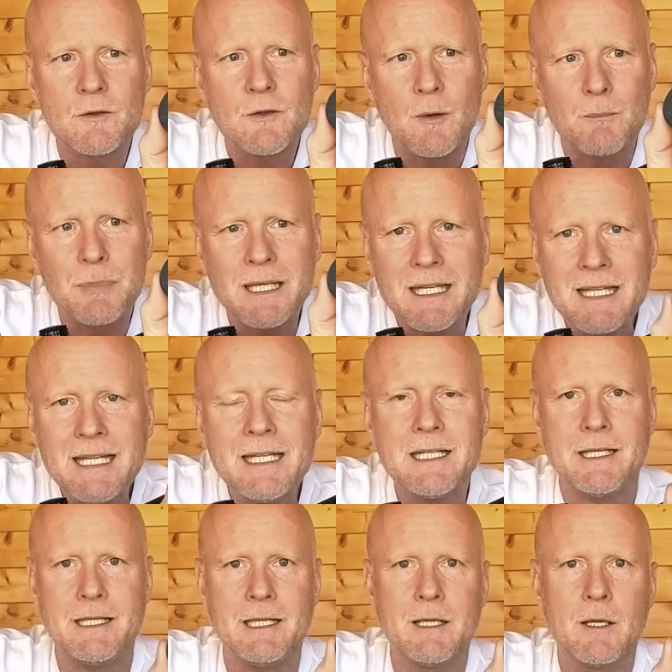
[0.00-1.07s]

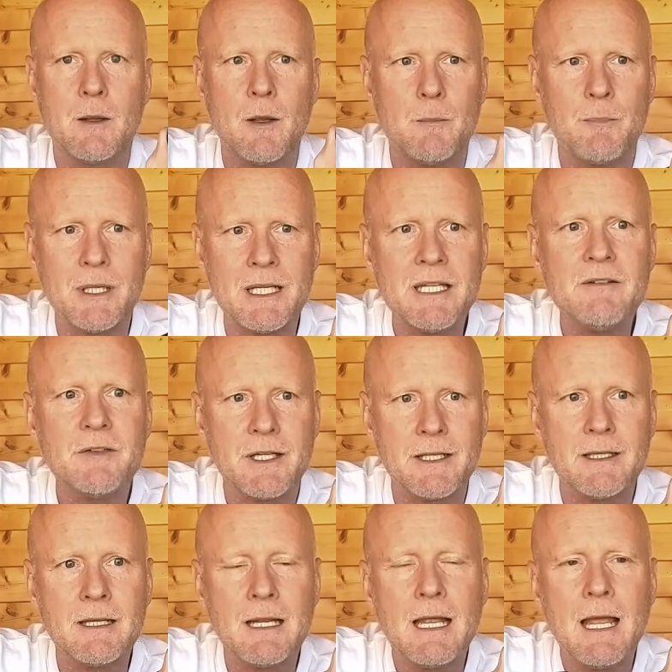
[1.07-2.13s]
completely believe
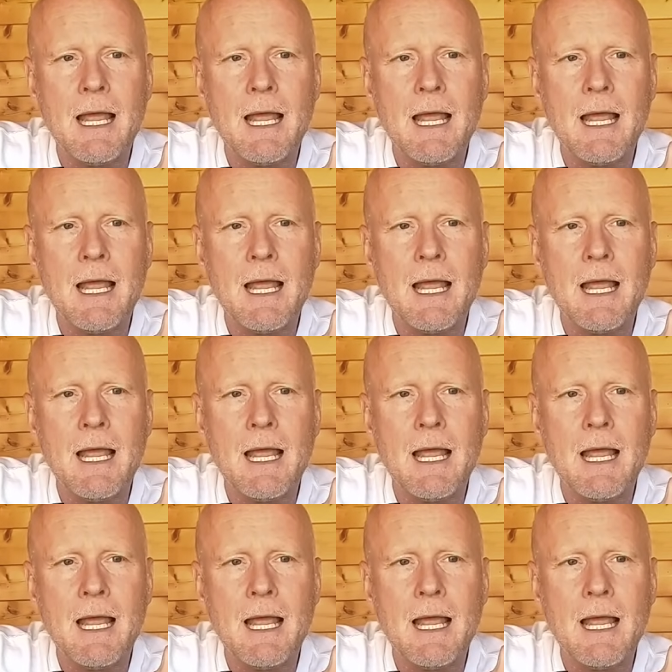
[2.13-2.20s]
in.